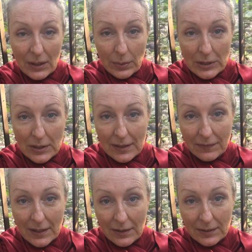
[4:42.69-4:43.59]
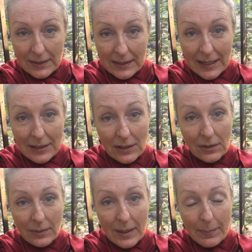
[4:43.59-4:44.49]
When you give those, can
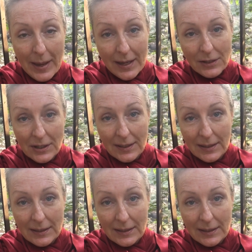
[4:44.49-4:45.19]
you imagine